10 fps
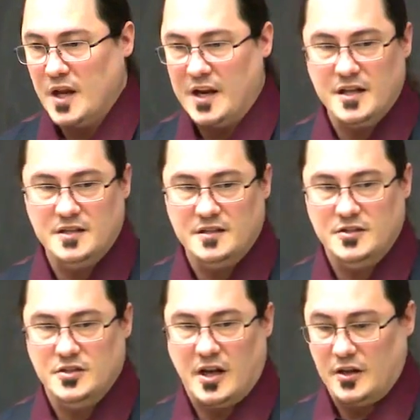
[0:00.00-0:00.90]
and I,
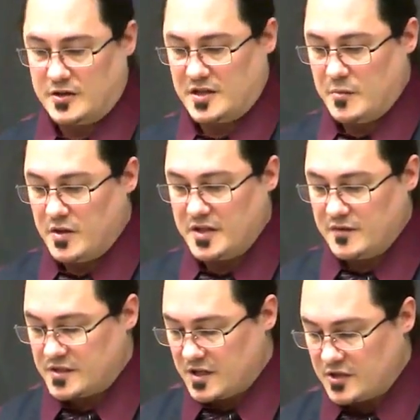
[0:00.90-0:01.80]
I looked at the
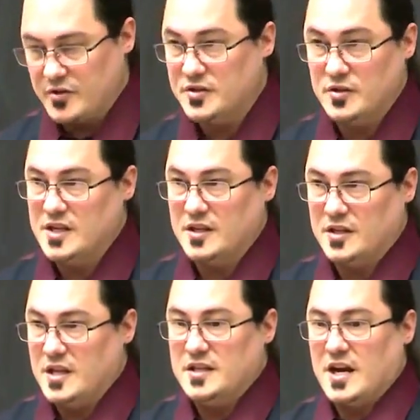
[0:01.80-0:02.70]
Maldives as a country. It turns out
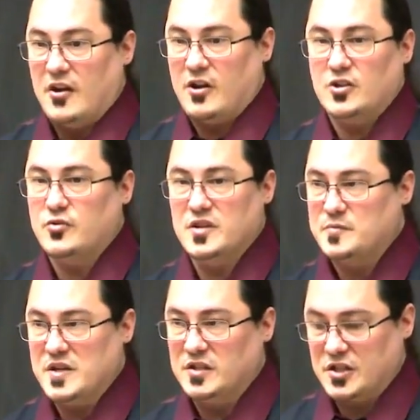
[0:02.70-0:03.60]
that the entire country is
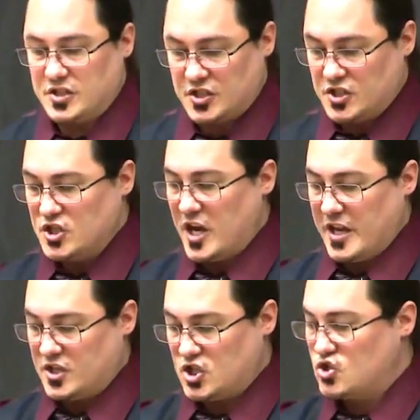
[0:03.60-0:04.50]
basically just this
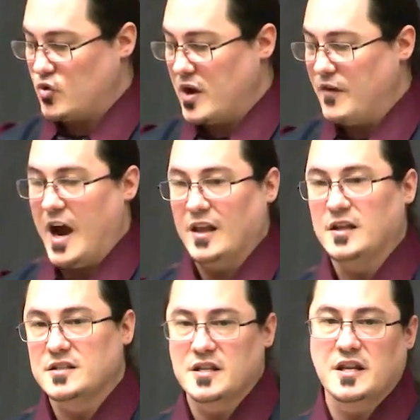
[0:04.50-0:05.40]
giant string of
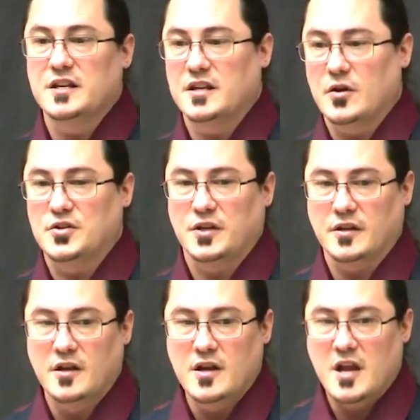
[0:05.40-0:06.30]
islands in the Indian
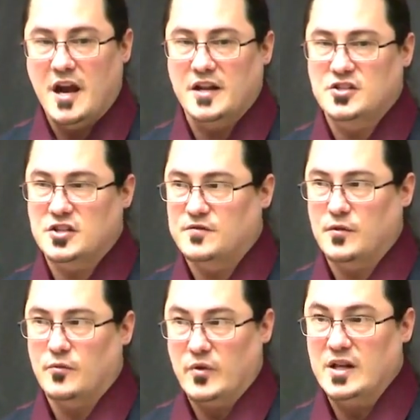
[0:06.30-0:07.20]
Ocean, and it's just
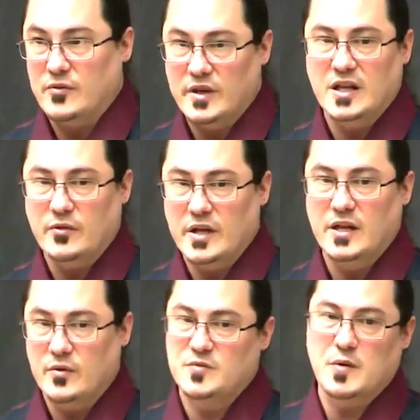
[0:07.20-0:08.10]
for really, really,
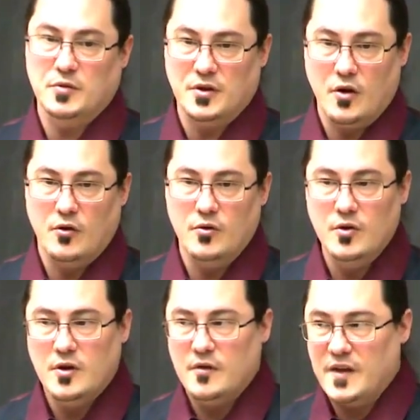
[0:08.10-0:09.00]
really rich people to go
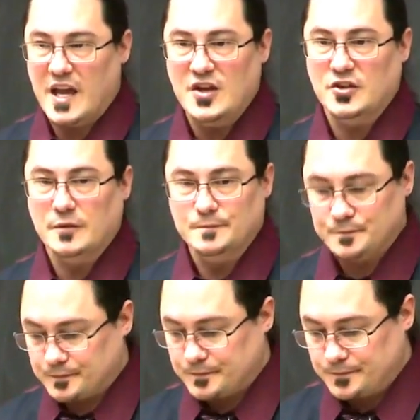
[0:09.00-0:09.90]
vacation.
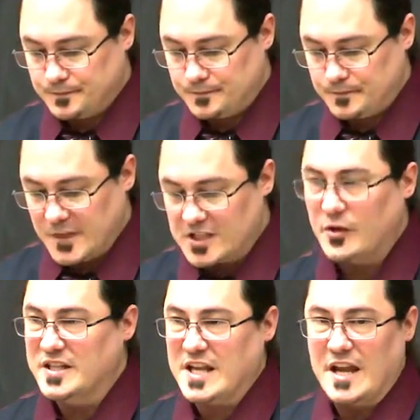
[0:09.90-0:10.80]

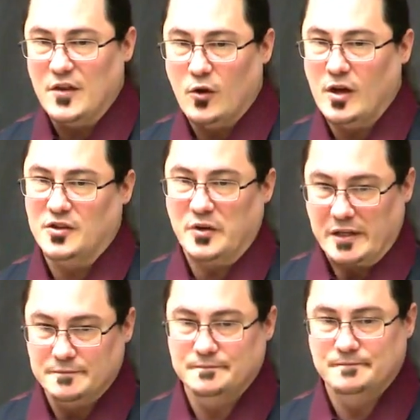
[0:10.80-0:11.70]
So I scanned the whole country.